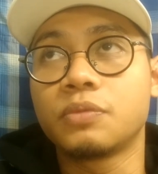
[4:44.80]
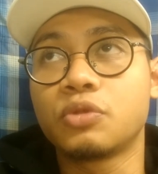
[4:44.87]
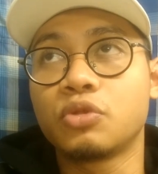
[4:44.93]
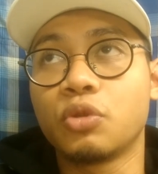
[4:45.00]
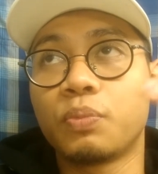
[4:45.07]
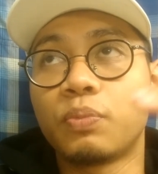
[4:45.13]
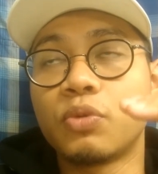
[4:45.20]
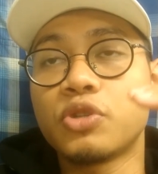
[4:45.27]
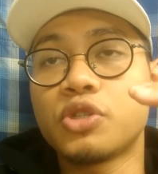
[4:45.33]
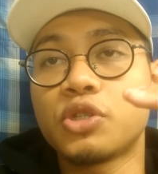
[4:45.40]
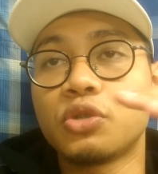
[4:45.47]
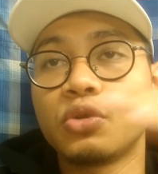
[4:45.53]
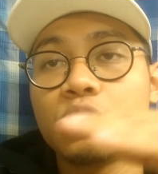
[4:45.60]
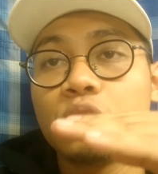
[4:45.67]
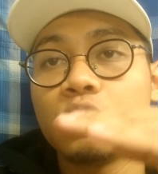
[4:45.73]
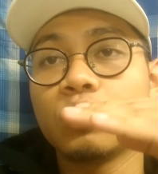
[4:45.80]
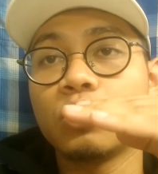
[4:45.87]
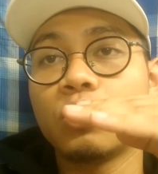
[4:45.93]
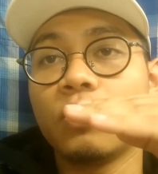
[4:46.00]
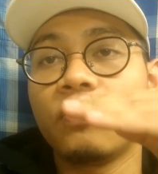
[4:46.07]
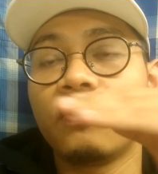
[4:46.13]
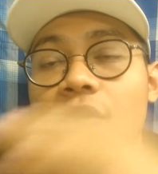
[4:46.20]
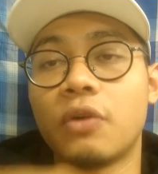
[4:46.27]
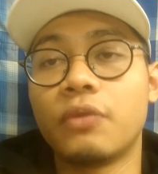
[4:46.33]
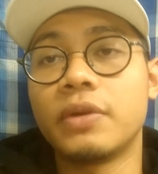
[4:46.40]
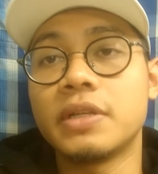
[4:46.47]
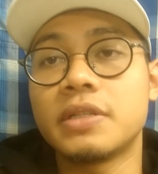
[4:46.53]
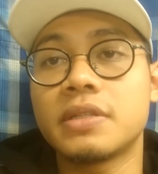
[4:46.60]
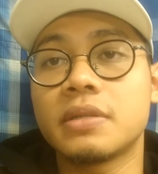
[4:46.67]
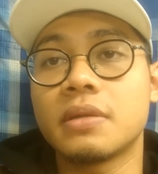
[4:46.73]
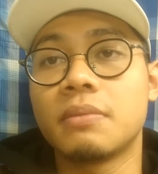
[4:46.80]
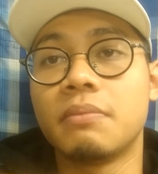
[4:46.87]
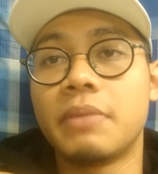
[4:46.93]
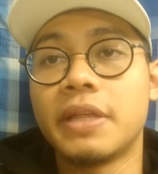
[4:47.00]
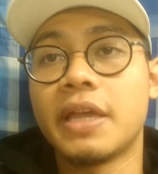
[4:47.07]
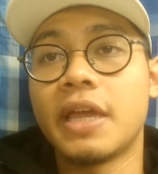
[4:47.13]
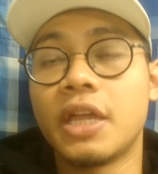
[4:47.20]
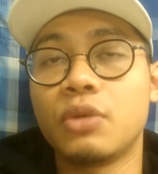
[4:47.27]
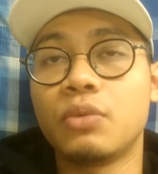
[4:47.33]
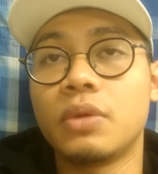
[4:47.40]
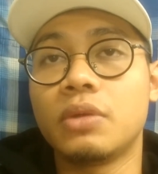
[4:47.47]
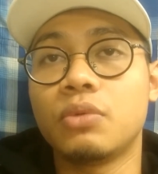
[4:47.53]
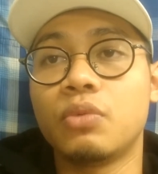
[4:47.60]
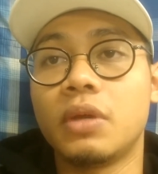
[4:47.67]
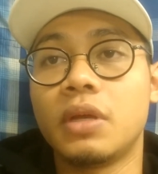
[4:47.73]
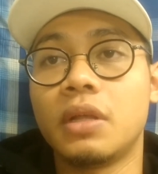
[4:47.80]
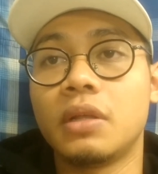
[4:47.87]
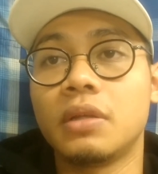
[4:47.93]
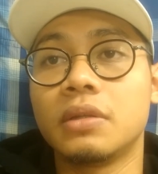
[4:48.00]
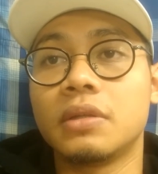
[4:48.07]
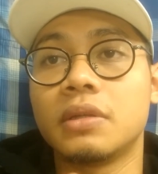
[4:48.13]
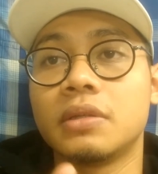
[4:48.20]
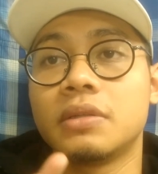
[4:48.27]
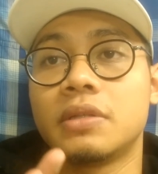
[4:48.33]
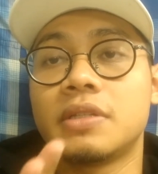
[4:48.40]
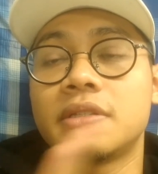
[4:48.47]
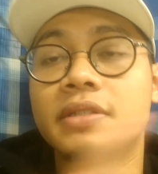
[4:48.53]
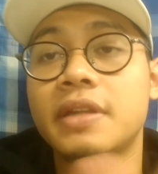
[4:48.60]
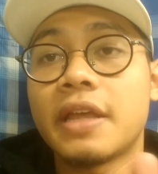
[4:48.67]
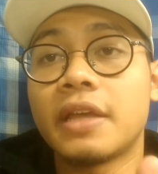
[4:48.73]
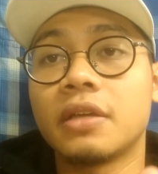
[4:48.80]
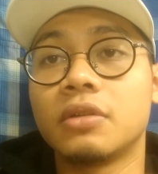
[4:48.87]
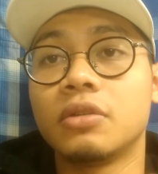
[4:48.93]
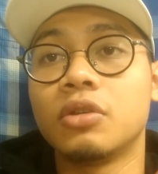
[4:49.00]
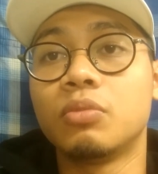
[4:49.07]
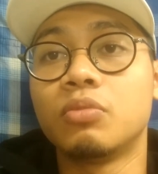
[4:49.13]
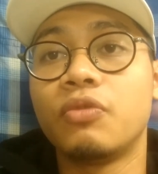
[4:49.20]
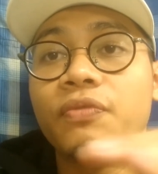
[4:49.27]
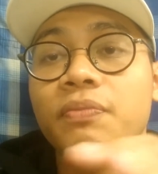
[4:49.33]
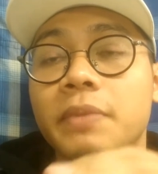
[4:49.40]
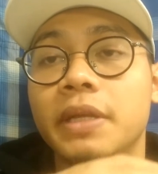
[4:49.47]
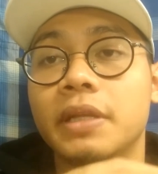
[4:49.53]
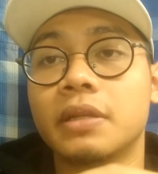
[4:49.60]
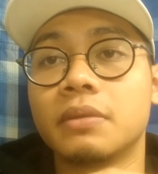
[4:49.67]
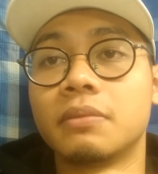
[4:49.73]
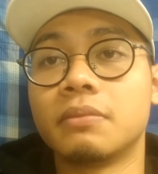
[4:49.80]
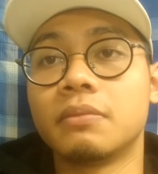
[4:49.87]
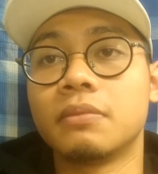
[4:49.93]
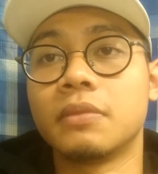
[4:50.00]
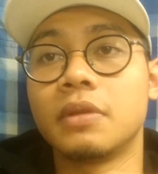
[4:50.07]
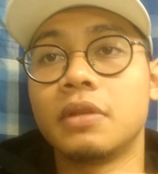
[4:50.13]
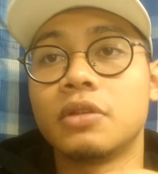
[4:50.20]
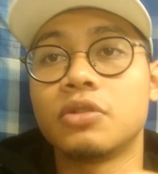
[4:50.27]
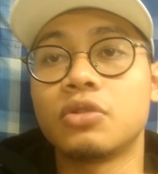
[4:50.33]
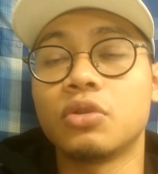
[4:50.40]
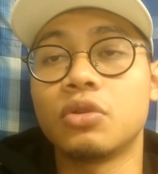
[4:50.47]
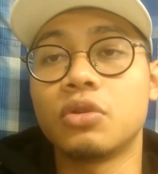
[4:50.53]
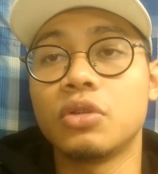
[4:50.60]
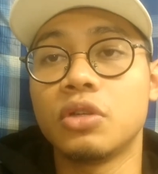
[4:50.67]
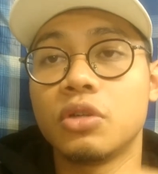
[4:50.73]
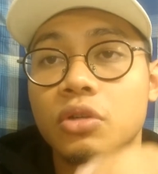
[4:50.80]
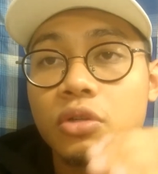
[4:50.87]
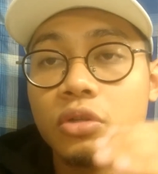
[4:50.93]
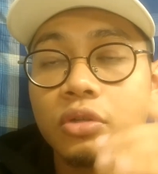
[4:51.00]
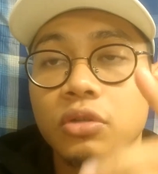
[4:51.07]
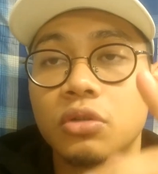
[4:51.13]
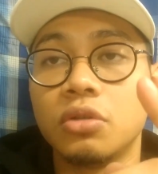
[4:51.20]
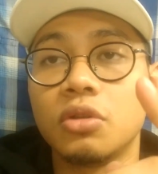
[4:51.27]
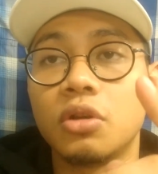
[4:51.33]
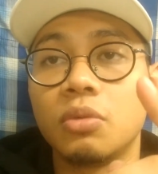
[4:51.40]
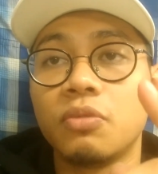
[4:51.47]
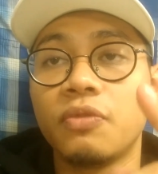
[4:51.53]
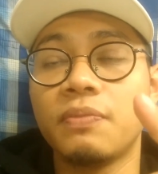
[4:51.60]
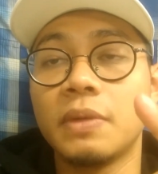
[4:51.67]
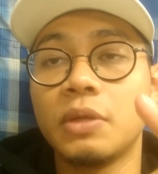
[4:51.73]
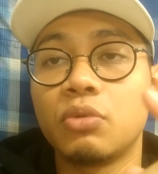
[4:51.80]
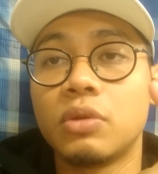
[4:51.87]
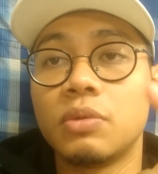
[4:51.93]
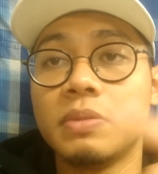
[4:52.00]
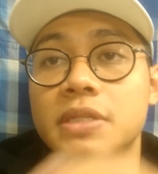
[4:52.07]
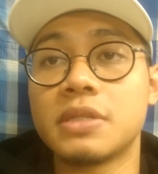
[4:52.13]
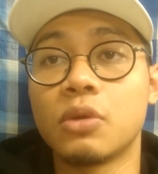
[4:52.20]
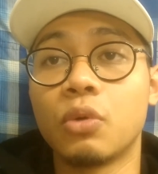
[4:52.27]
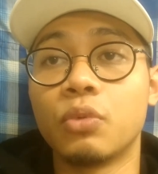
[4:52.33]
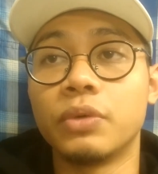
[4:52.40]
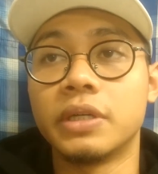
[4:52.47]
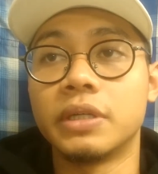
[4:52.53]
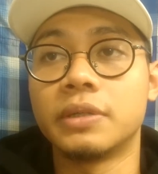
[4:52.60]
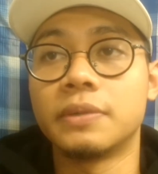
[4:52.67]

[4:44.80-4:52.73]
to push you forward, but the headwind will distract your movement, so your movement will be slower.